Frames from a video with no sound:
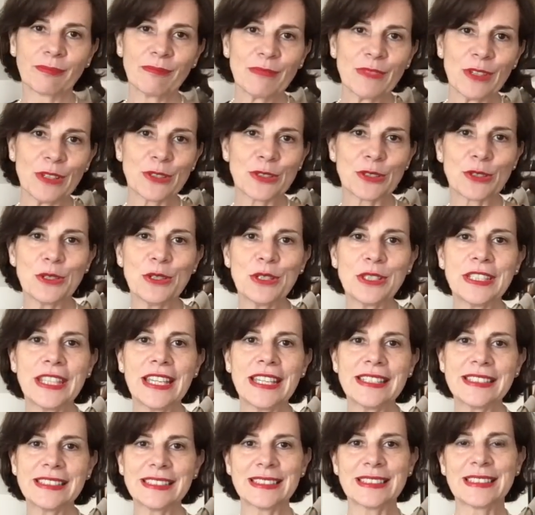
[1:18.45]
So again,
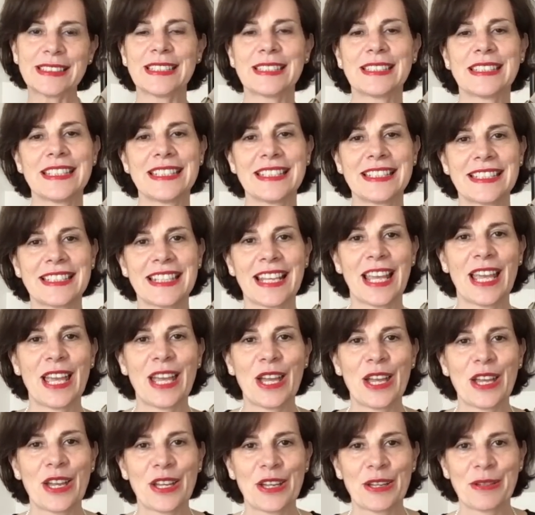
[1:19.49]
this is
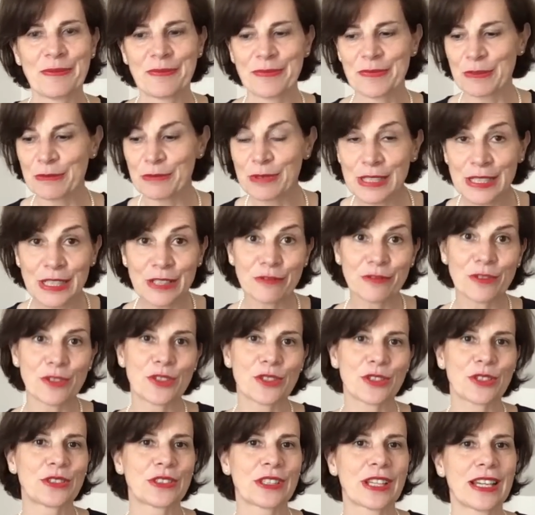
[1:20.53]
really
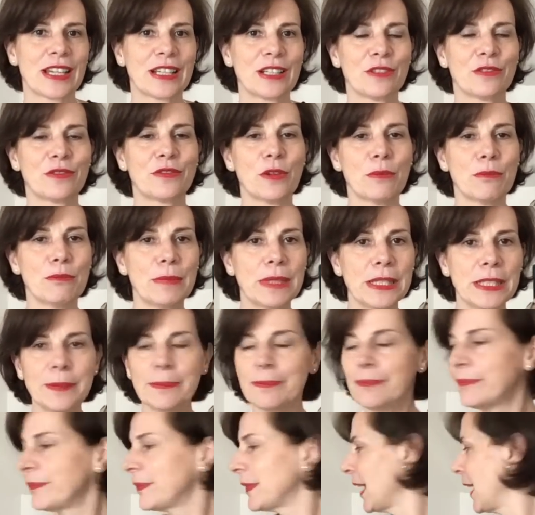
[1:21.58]
versatile for me.
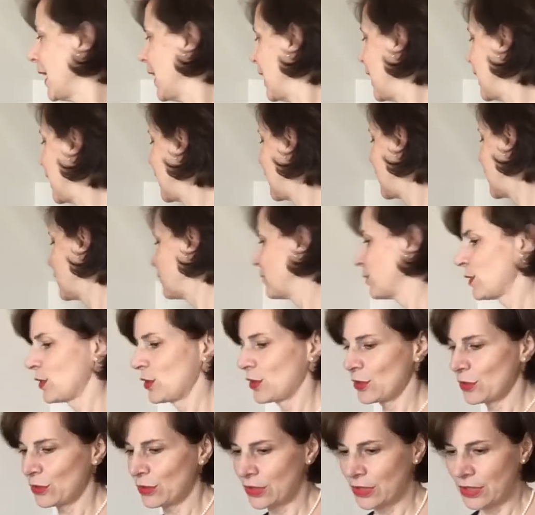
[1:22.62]
And I've also
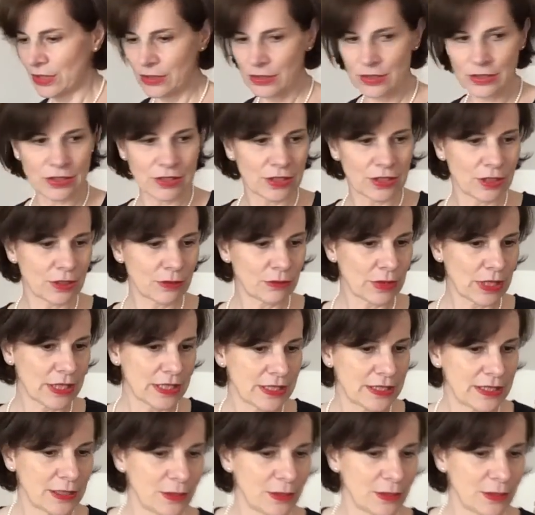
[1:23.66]
got, where is it?